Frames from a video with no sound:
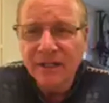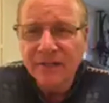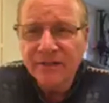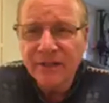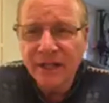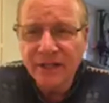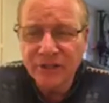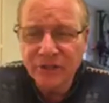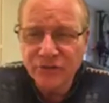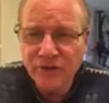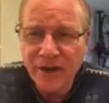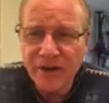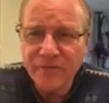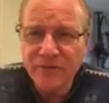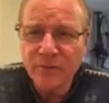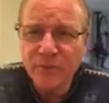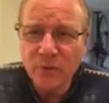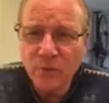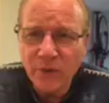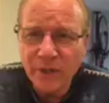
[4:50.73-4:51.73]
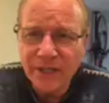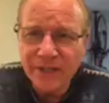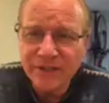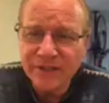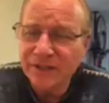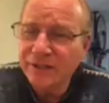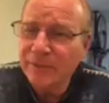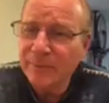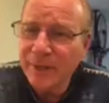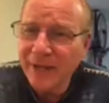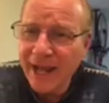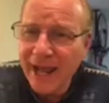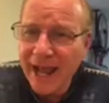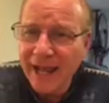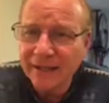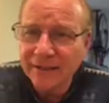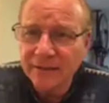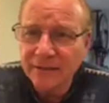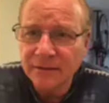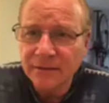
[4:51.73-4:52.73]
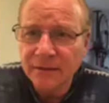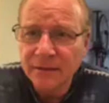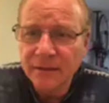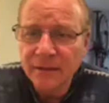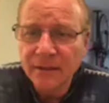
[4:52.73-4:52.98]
Take the train from Queens into Manhattan,